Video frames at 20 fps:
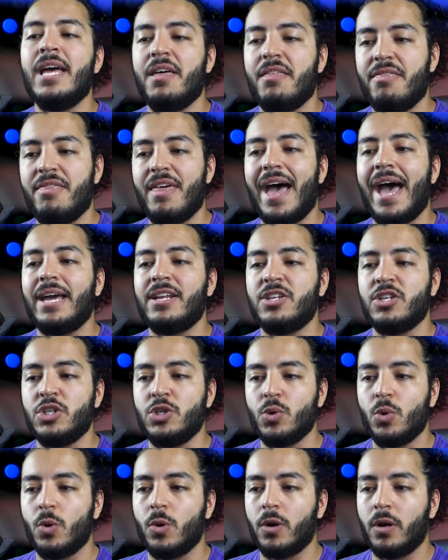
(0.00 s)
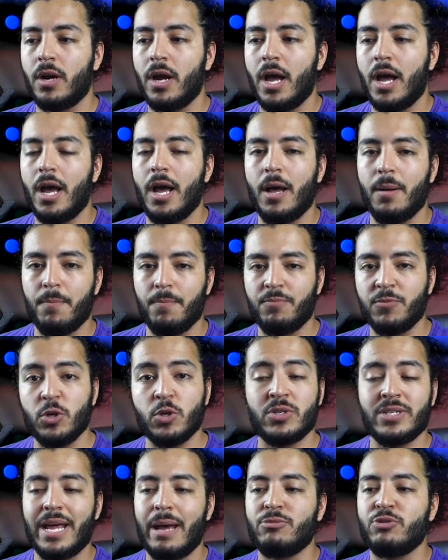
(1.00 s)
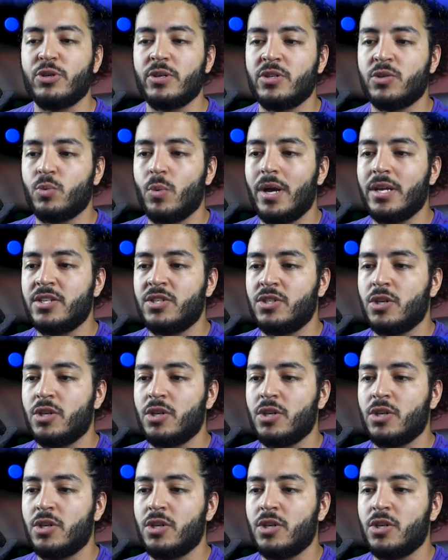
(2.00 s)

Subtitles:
that your snap streaks was.